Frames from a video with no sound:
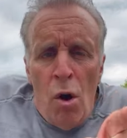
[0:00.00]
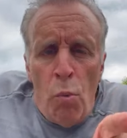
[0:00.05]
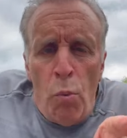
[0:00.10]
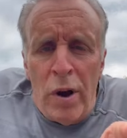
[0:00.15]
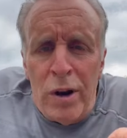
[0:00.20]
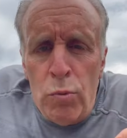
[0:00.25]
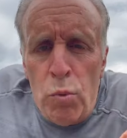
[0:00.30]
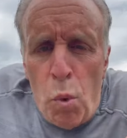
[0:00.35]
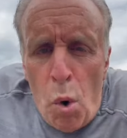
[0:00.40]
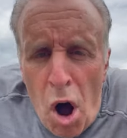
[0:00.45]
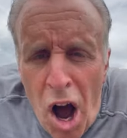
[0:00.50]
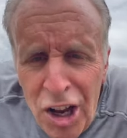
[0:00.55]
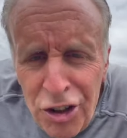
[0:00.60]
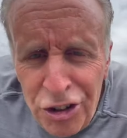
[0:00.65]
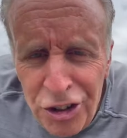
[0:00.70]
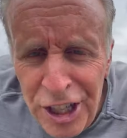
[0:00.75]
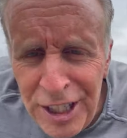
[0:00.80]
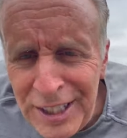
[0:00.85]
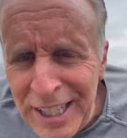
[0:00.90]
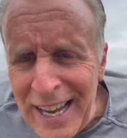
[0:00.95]
When
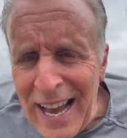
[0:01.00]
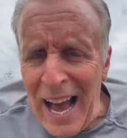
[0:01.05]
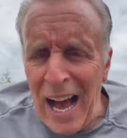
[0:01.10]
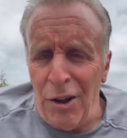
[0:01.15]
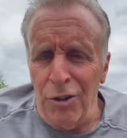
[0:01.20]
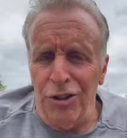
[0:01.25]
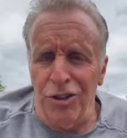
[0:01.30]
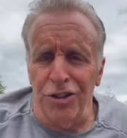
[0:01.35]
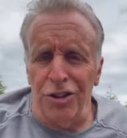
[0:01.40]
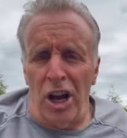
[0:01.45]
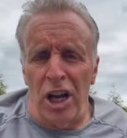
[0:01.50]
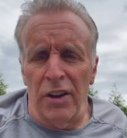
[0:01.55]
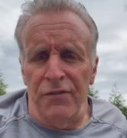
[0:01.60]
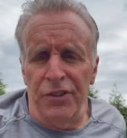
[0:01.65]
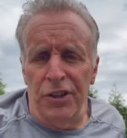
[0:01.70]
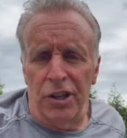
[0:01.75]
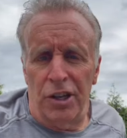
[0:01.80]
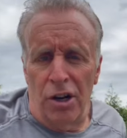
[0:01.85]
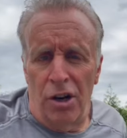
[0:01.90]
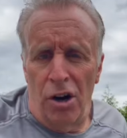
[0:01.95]
washing the outside of
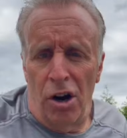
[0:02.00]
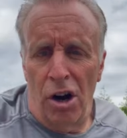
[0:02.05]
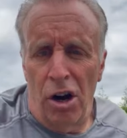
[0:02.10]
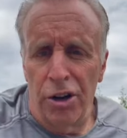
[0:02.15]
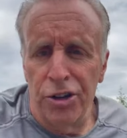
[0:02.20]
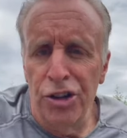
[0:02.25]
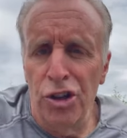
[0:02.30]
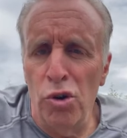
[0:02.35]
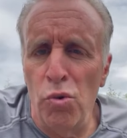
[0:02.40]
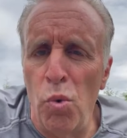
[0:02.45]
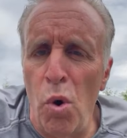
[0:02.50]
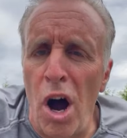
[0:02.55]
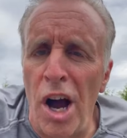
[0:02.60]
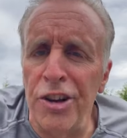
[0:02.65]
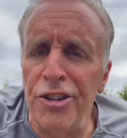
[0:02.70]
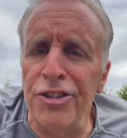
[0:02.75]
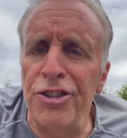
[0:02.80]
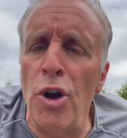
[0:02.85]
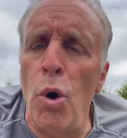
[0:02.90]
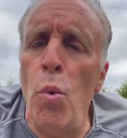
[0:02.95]
your car, you
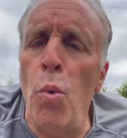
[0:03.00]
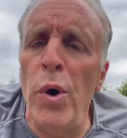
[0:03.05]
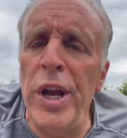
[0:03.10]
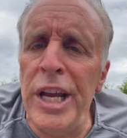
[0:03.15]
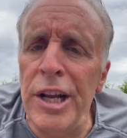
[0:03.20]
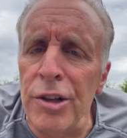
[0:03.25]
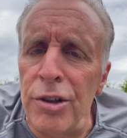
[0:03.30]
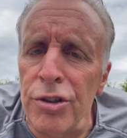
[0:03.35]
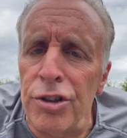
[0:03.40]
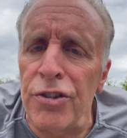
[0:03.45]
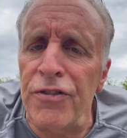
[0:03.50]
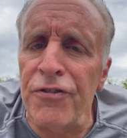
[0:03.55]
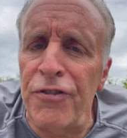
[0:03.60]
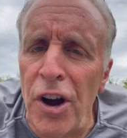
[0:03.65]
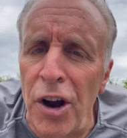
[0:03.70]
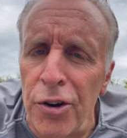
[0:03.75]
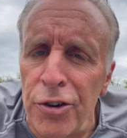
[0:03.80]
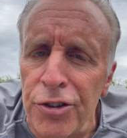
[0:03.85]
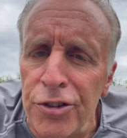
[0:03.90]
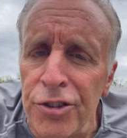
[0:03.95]
wash the wheels
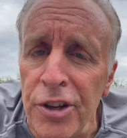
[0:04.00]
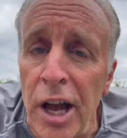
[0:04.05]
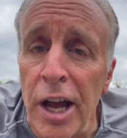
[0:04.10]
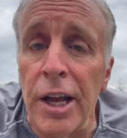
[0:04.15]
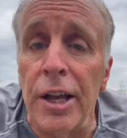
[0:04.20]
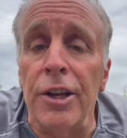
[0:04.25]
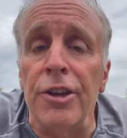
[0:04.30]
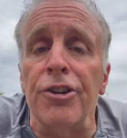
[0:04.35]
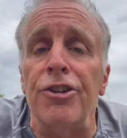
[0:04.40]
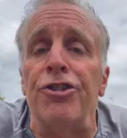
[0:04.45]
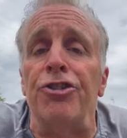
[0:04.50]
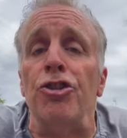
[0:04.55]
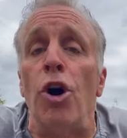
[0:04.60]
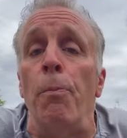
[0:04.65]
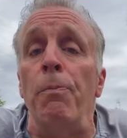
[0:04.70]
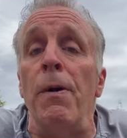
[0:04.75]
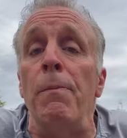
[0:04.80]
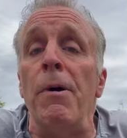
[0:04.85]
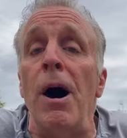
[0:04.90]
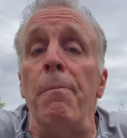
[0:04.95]
first.
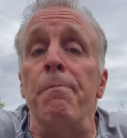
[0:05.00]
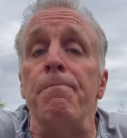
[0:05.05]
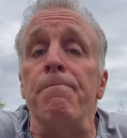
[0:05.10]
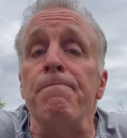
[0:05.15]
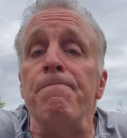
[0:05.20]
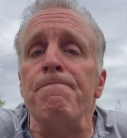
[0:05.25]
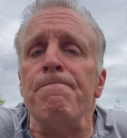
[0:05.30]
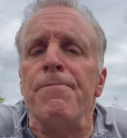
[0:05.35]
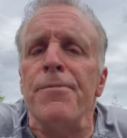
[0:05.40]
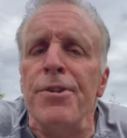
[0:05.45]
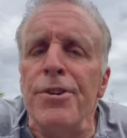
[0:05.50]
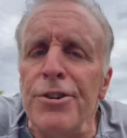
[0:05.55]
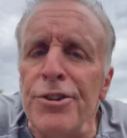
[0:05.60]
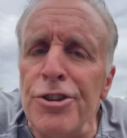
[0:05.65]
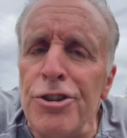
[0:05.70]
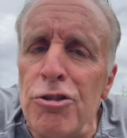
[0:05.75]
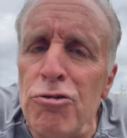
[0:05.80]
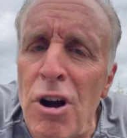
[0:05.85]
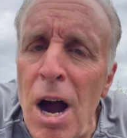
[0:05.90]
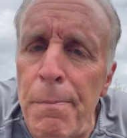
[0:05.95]
Soap them up,
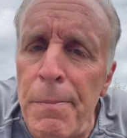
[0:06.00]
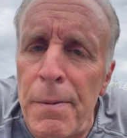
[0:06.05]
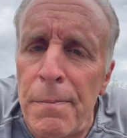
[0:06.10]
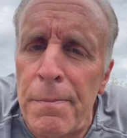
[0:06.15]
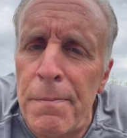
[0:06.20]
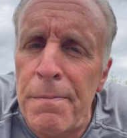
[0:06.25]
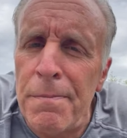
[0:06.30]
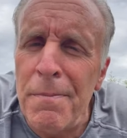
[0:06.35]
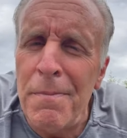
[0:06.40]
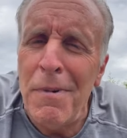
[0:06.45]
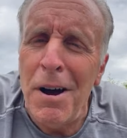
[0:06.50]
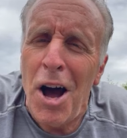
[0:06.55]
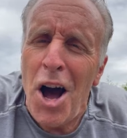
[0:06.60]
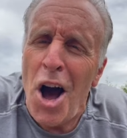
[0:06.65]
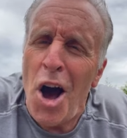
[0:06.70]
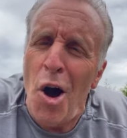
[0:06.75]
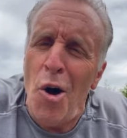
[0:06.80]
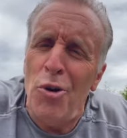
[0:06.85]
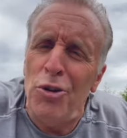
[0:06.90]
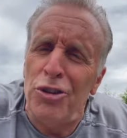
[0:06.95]
scrub them,
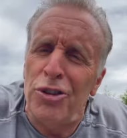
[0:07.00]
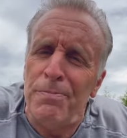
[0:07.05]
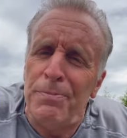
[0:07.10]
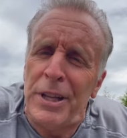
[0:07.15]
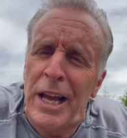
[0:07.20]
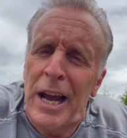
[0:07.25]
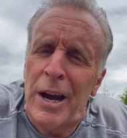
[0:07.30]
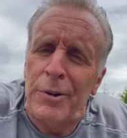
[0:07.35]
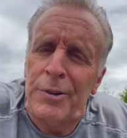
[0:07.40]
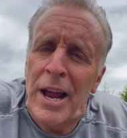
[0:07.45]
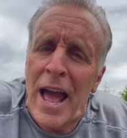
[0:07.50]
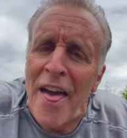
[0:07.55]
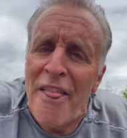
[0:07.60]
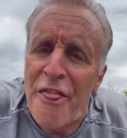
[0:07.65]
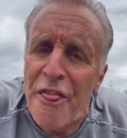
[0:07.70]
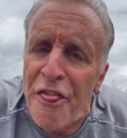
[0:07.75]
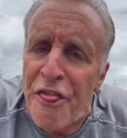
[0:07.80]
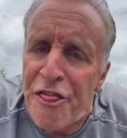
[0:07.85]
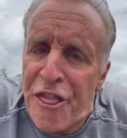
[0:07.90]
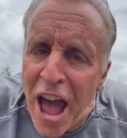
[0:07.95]
hose them down,
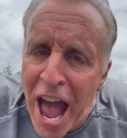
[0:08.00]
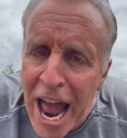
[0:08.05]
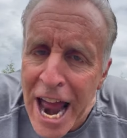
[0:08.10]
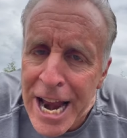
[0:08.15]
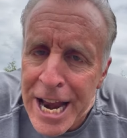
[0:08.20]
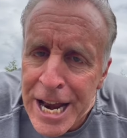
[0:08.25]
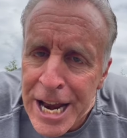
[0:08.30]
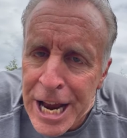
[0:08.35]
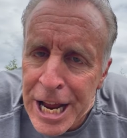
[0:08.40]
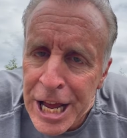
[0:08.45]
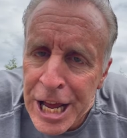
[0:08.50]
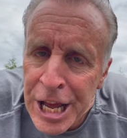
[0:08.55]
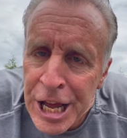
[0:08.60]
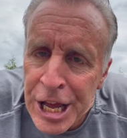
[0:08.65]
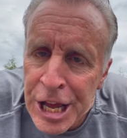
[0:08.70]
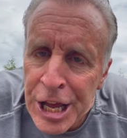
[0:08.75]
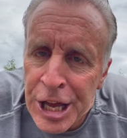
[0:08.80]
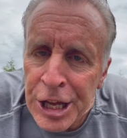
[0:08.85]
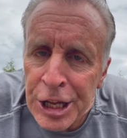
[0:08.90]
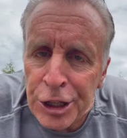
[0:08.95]
then
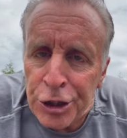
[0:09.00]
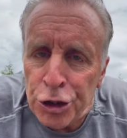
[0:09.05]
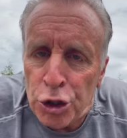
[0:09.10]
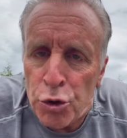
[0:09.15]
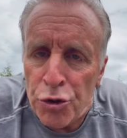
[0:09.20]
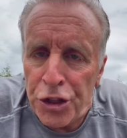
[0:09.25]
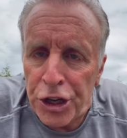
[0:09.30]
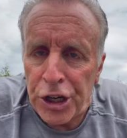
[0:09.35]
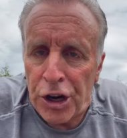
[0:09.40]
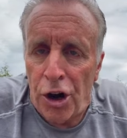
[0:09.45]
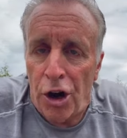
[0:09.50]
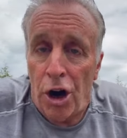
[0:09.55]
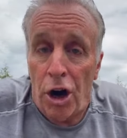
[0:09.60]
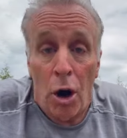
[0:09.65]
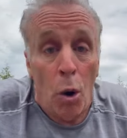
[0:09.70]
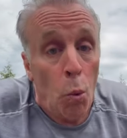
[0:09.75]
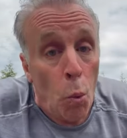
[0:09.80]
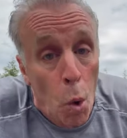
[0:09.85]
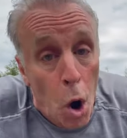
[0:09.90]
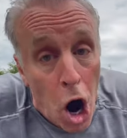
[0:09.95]
do the car.
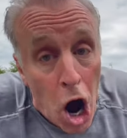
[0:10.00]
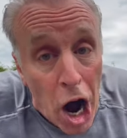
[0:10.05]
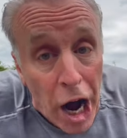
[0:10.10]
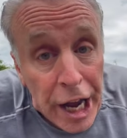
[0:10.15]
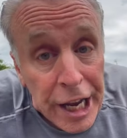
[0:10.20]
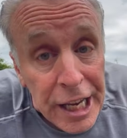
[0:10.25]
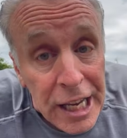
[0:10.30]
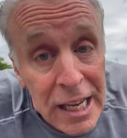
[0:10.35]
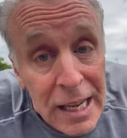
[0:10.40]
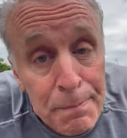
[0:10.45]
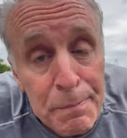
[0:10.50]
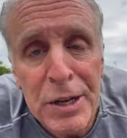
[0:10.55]
Why?